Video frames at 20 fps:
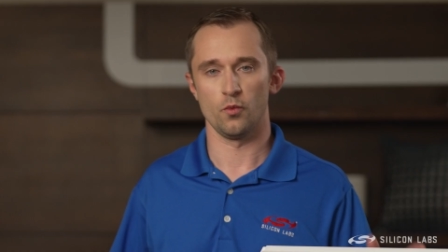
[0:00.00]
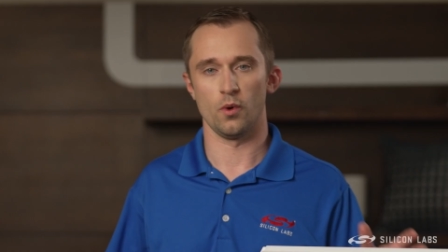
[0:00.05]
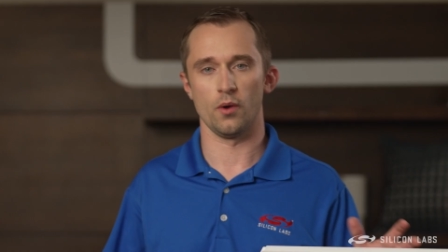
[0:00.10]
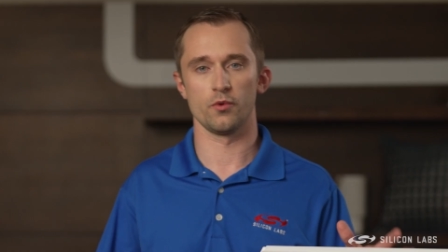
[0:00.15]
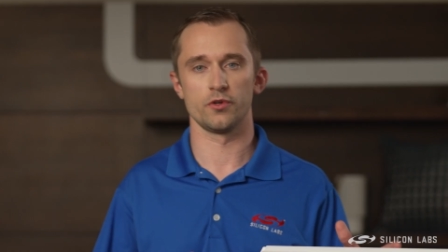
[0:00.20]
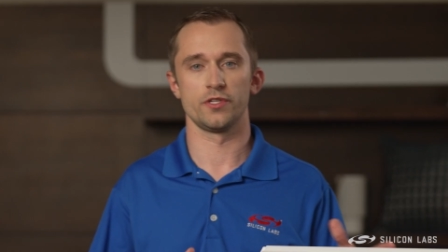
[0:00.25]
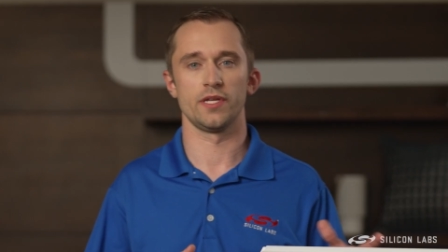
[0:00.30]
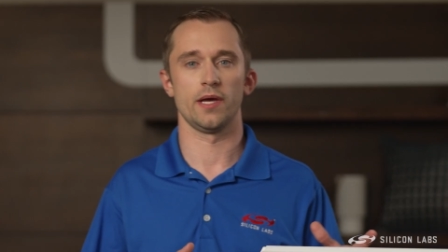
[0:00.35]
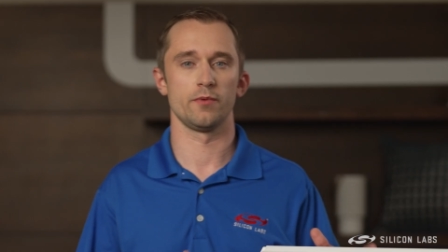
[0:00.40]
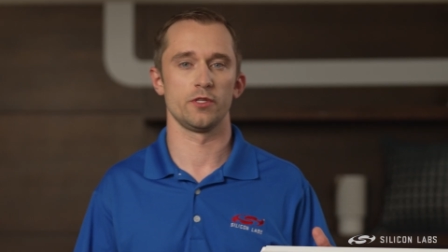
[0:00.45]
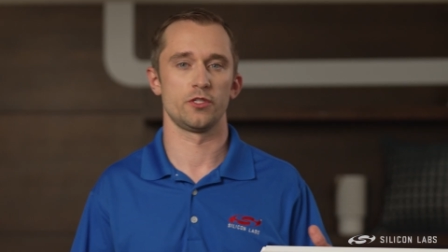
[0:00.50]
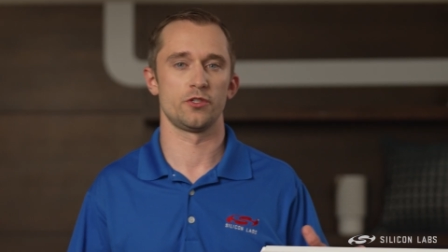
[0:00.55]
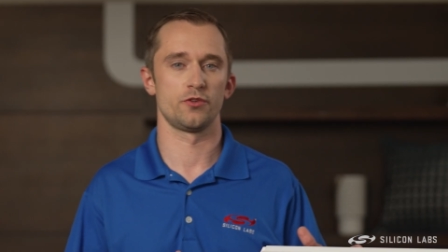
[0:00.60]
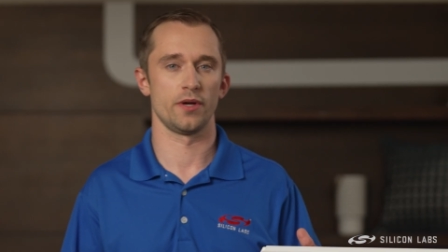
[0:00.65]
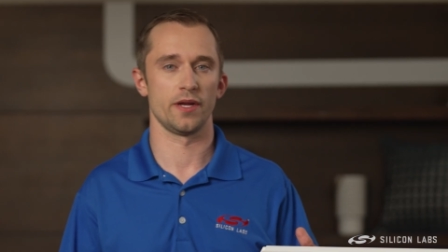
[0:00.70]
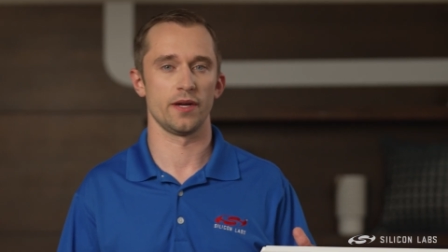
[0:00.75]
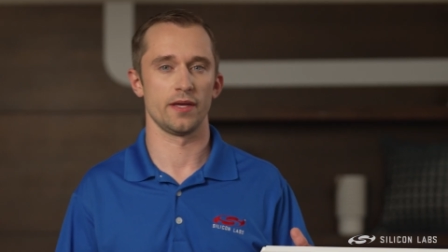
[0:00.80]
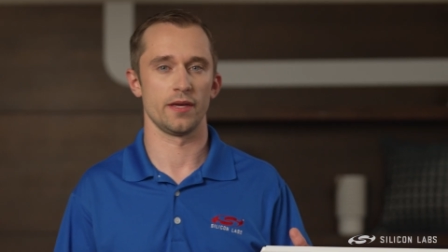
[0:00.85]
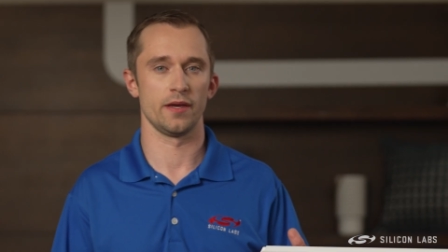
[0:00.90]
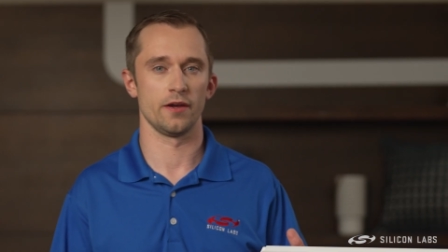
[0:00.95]
What we're
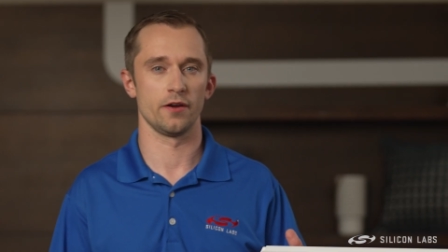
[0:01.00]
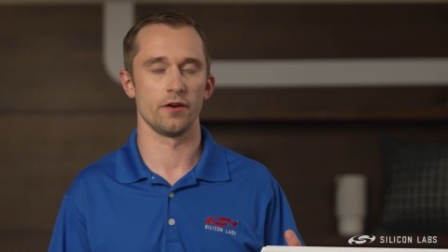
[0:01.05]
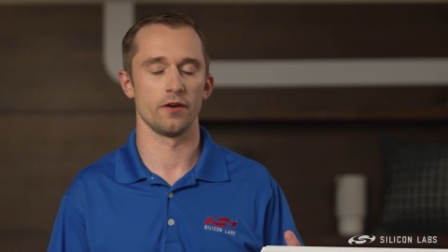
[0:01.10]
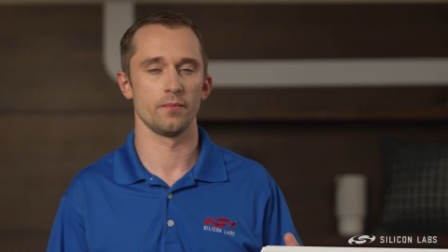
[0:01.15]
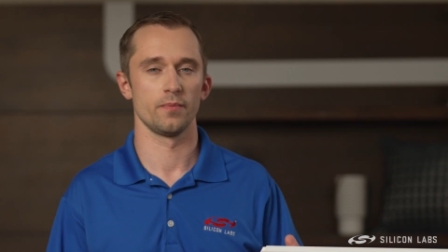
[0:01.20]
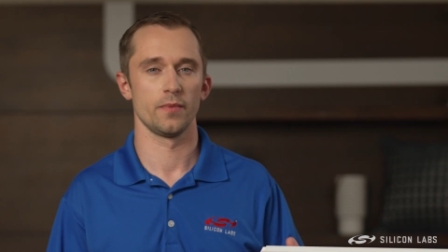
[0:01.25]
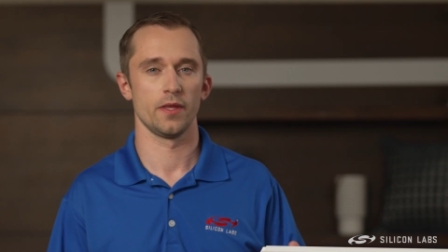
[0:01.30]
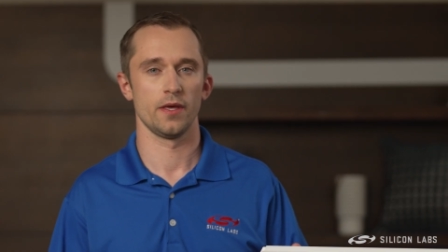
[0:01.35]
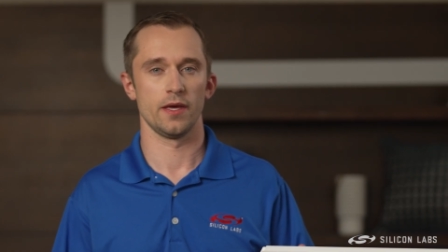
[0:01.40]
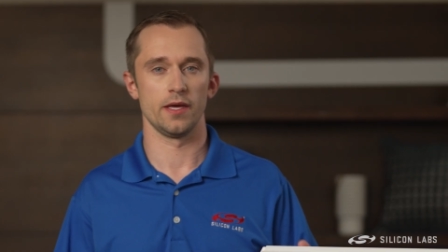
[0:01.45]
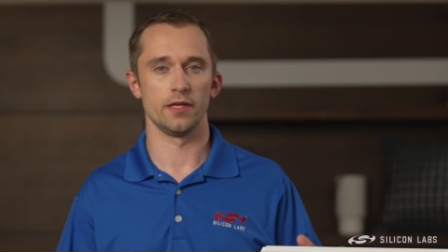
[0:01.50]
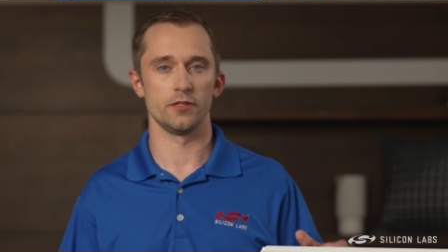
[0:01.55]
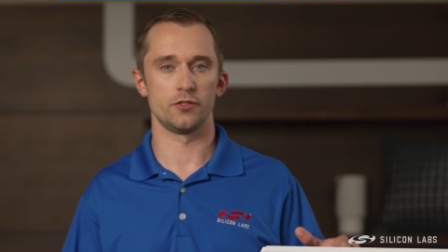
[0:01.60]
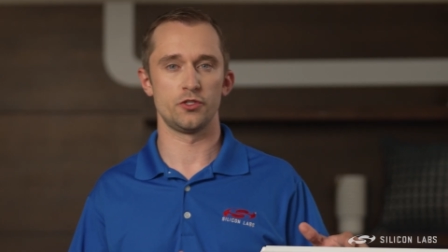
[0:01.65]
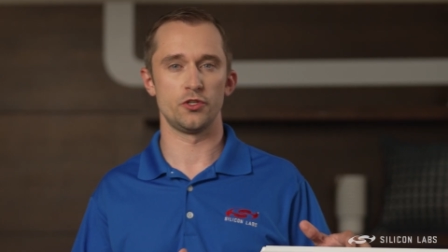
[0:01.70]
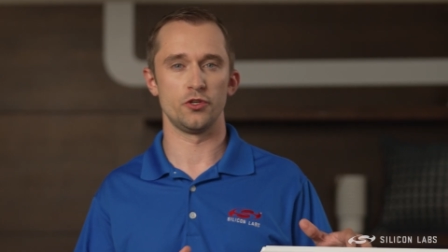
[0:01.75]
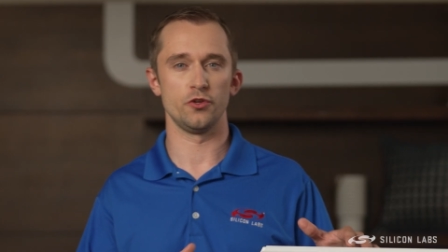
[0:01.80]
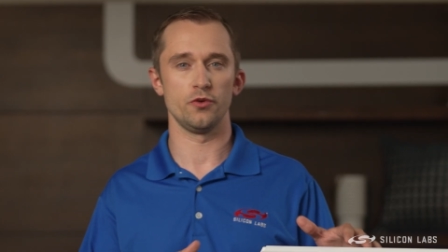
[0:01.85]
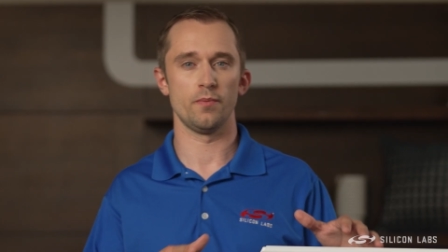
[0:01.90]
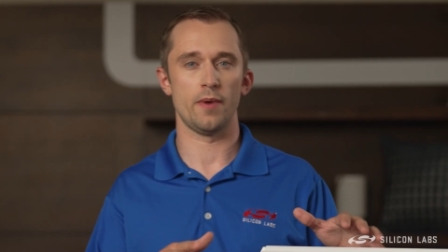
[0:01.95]
demonstrating here is
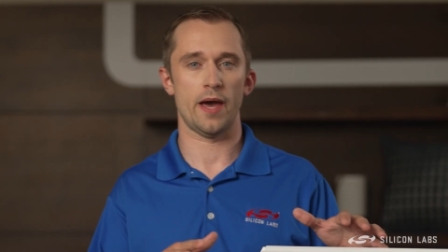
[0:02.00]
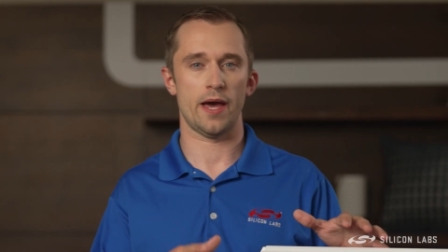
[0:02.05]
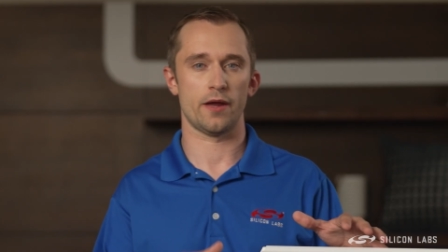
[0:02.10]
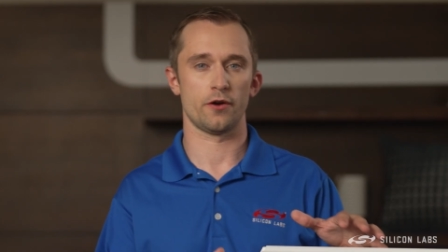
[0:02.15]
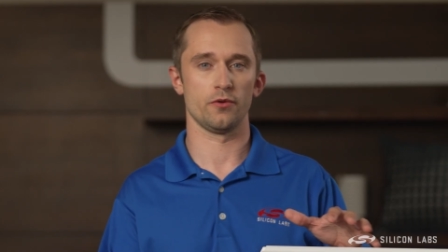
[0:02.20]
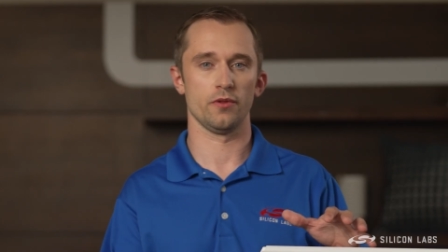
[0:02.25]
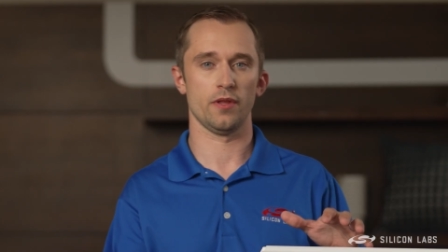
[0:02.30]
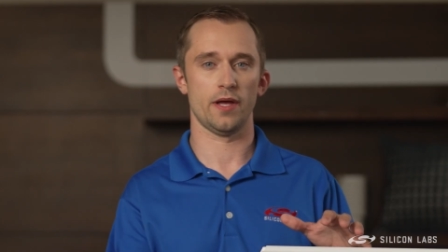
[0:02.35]
two Matter